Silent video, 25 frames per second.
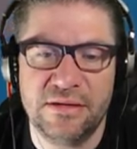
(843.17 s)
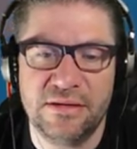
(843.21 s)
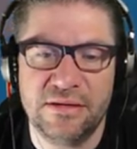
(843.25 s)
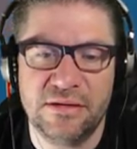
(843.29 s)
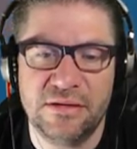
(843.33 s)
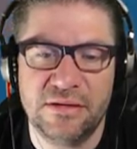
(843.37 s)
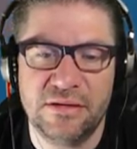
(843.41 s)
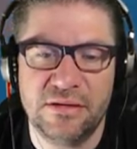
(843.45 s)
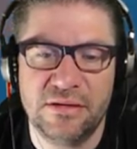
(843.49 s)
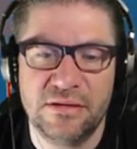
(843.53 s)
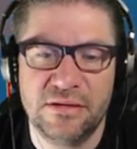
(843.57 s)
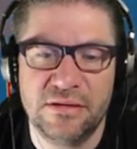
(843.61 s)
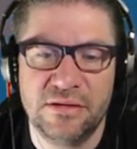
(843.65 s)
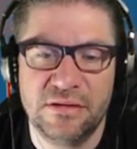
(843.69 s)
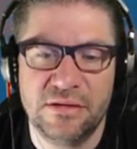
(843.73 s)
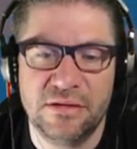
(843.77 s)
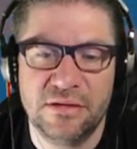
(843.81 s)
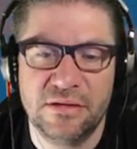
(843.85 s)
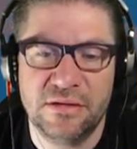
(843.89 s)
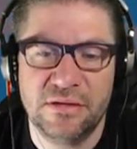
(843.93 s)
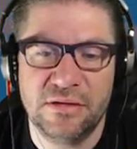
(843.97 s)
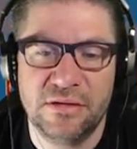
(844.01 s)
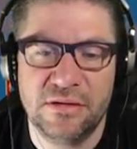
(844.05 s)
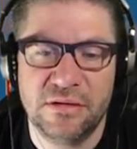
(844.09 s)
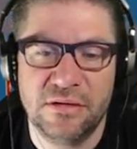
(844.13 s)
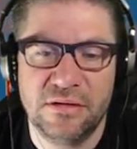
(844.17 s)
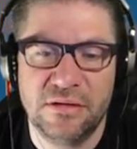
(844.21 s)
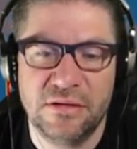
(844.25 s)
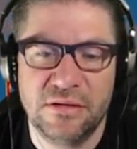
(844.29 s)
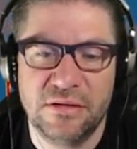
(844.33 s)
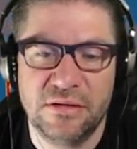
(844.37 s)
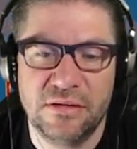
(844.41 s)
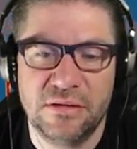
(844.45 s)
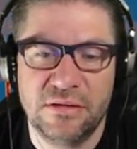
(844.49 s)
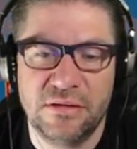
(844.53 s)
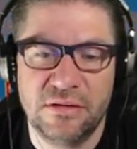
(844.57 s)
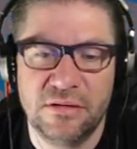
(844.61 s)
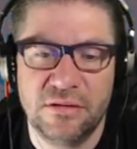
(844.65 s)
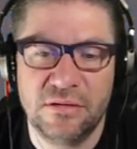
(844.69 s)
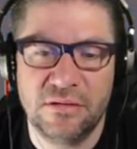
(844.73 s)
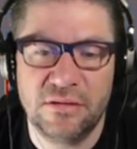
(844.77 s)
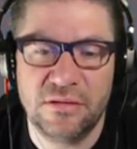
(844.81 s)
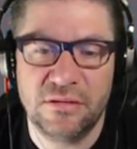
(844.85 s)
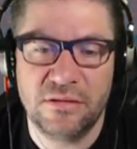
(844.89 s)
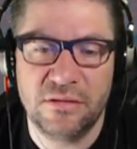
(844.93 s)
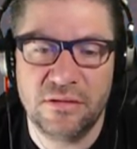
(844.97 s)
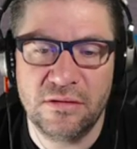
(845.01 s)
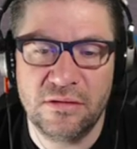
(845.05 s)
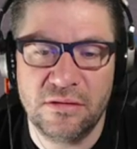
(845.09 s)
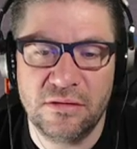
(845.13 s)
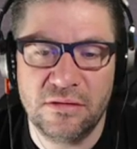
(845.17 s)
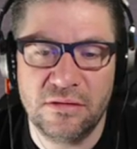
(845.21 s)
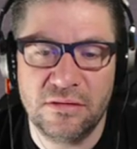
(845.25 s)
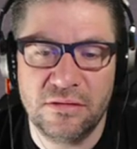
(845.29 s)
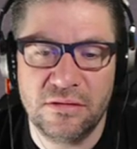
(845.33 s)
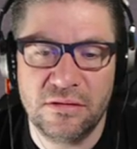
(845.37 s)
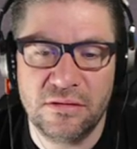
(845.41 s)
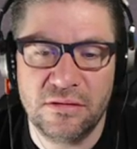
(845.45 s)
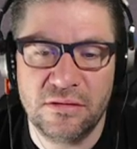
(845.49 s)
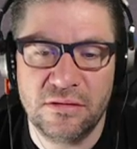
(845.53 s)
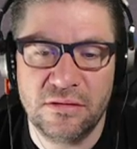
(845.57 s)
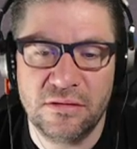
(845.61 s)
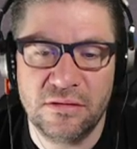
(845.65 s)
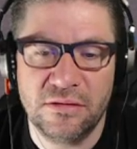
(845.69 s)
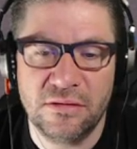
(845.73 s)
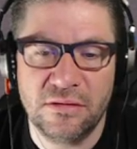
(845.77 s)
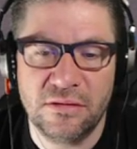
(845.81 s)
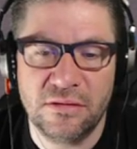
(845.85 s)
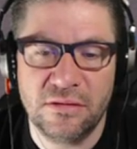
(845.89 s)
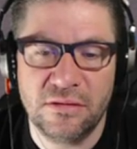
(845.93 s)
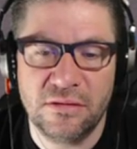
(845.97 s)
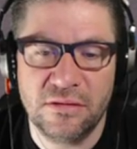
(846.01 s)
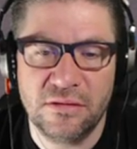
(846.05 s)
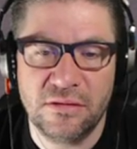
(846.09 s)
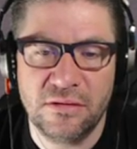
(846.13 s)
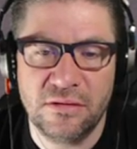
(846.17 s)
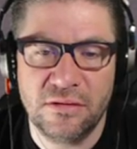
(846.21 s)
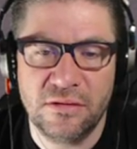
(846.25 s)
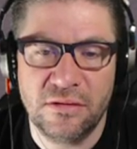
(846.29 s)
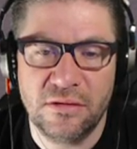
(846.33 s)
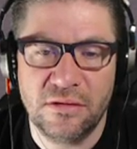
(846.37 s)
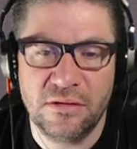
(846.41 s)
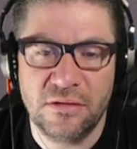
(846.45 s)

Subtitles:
Nothing is said.